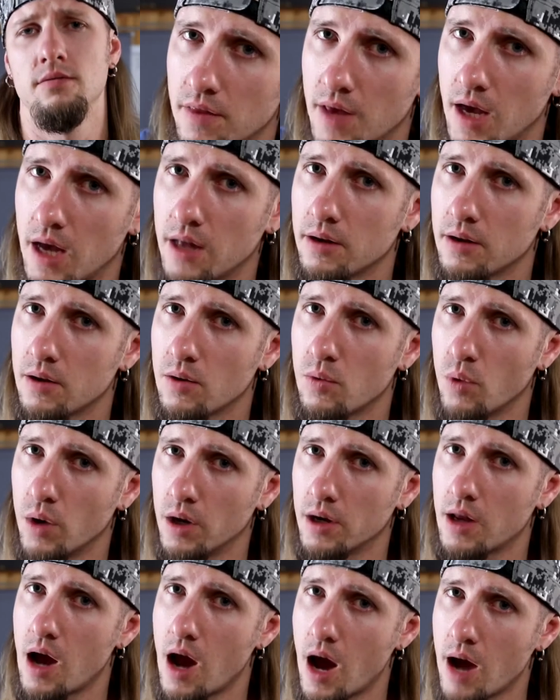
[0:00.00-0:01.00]
That's
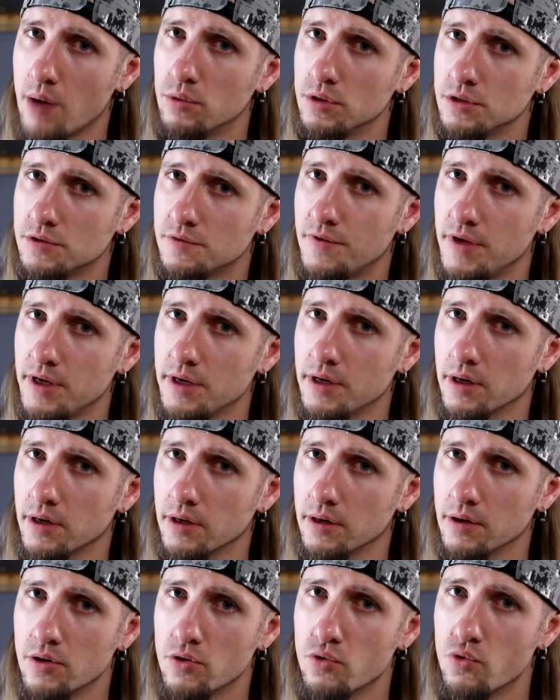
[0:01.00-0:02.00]
what I was
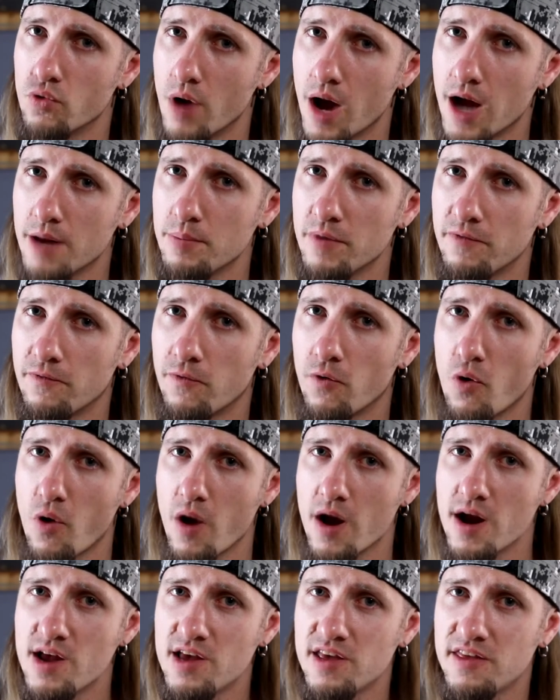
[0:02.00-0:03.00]
thinking right
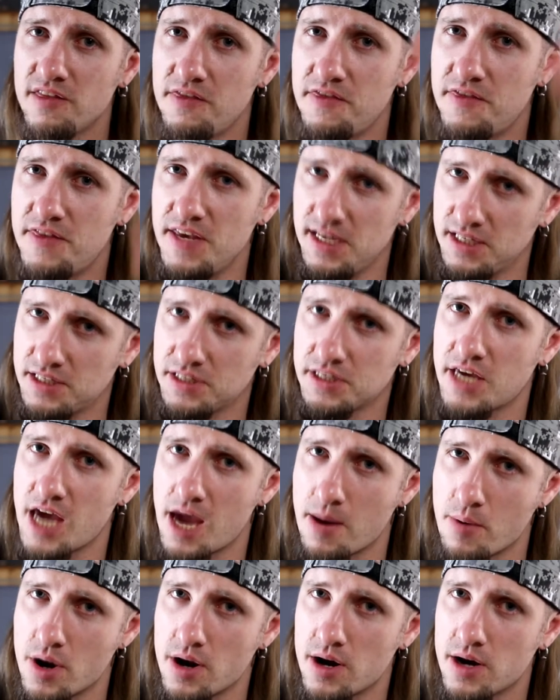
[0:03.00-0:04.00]
before this
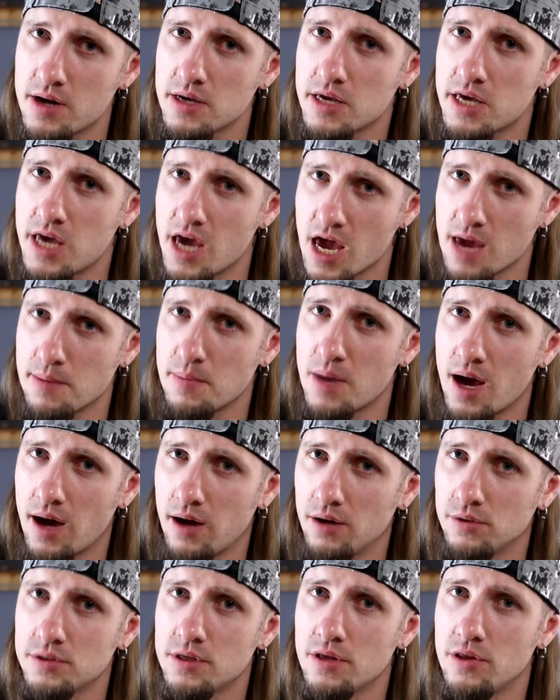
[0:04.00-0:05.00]
camera came
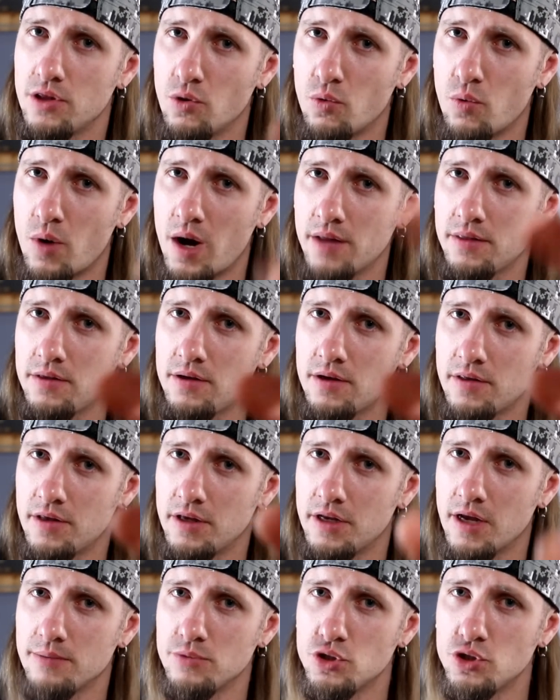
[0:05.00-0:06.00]
out. The one
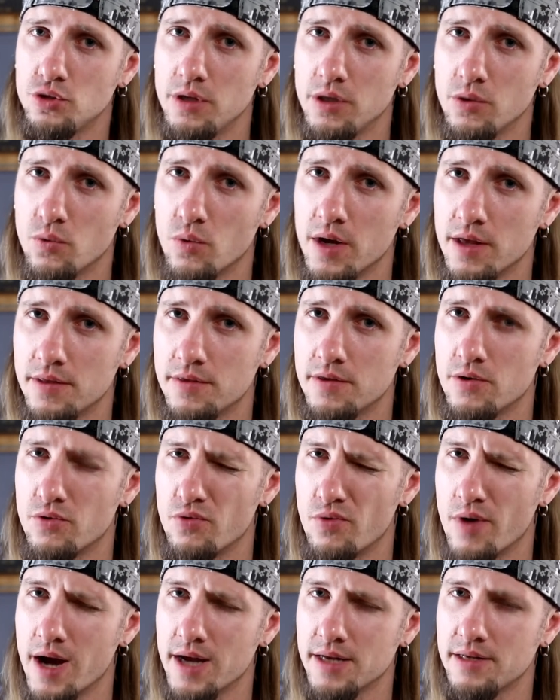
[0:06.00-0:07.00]
that I'm shooting with
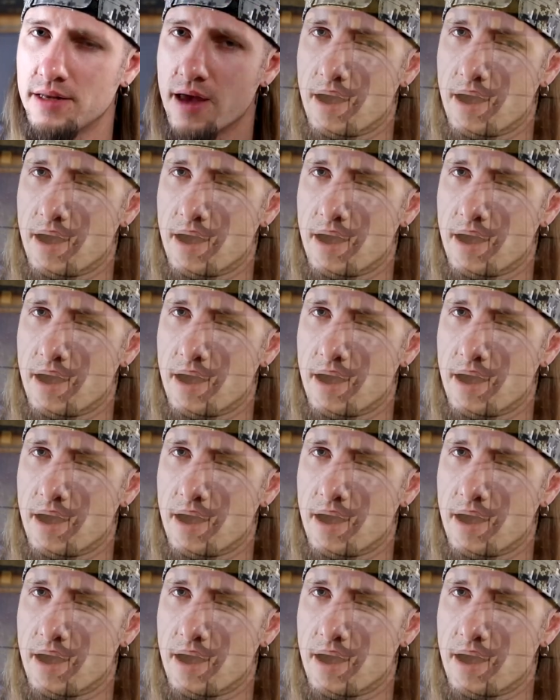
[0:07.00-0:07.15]
right